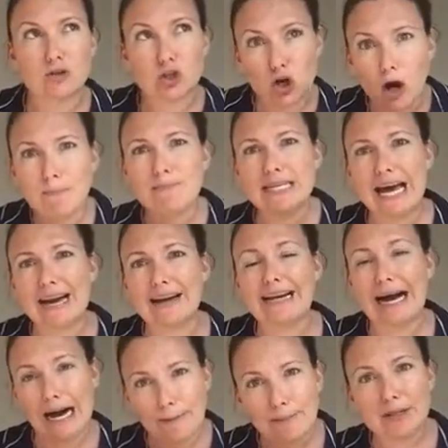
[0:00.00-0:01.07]
chop down a
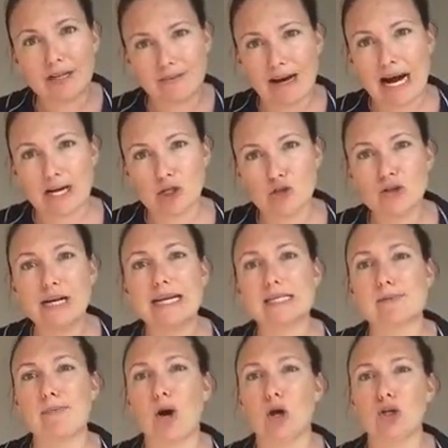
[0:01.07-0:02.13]
couple of hundred
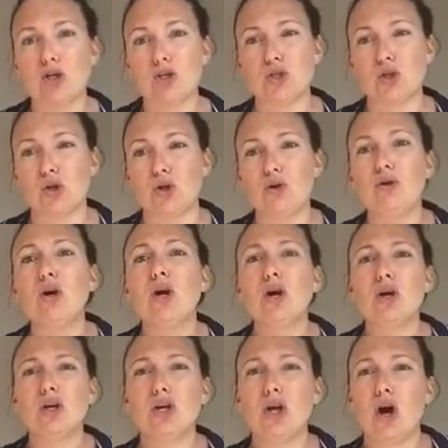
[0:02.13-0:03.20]
as opposed to,
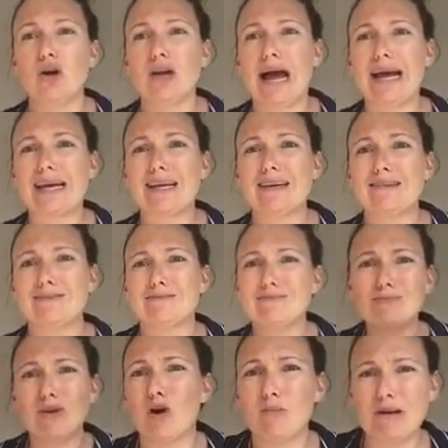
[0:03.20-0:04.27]
like
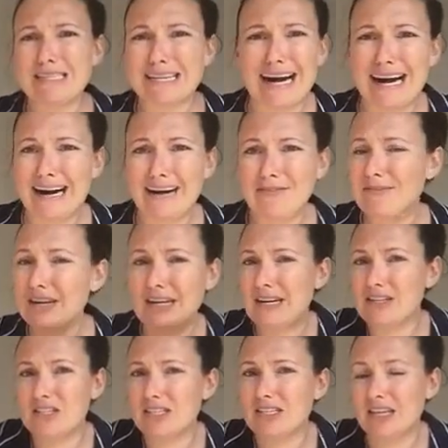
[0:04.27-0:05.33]
almost half.
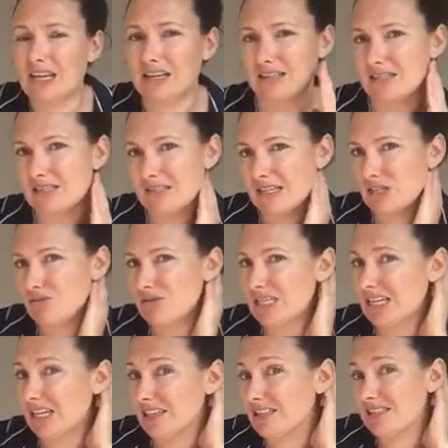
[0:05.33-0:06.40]
I just think it's
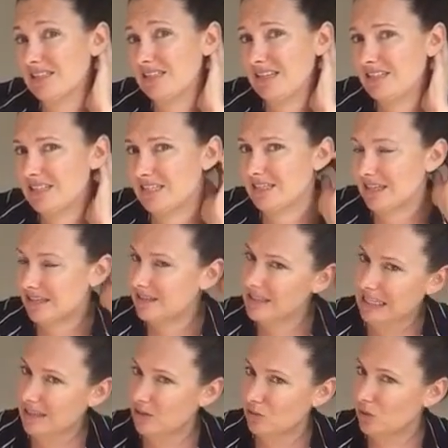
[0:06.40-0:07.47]
ridiculous. It just
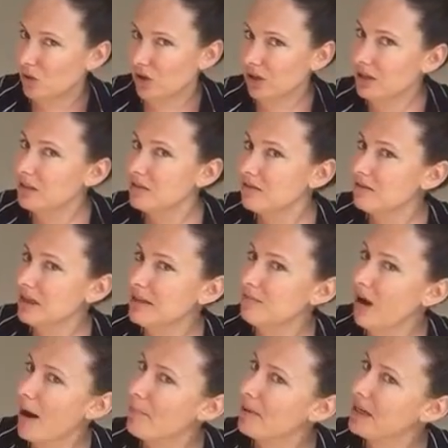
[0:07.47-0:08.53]
doesn't work, in
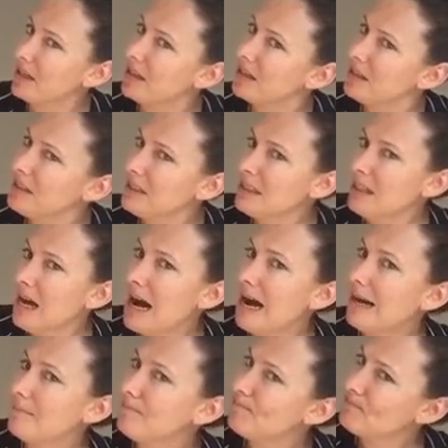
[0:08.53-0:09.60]
my opinion.
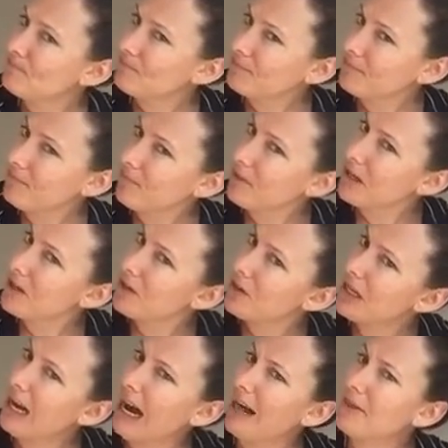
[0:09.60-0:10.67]

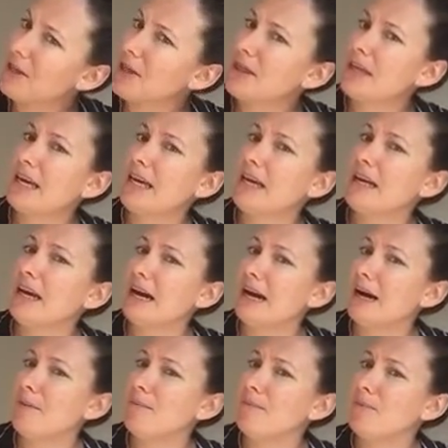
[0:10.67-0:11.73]
The other thing
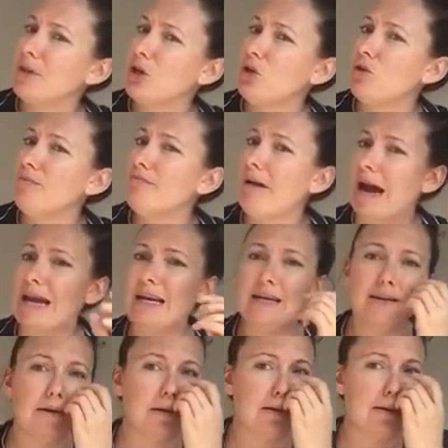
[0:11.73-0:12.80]
that you may
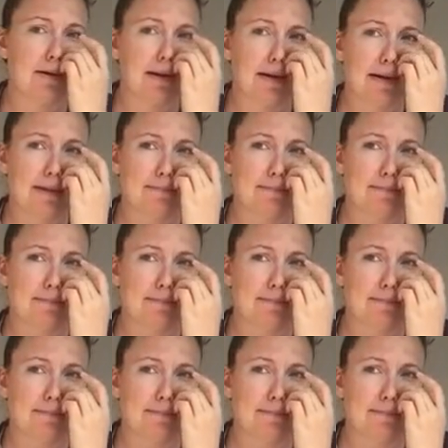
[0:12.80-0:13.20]
not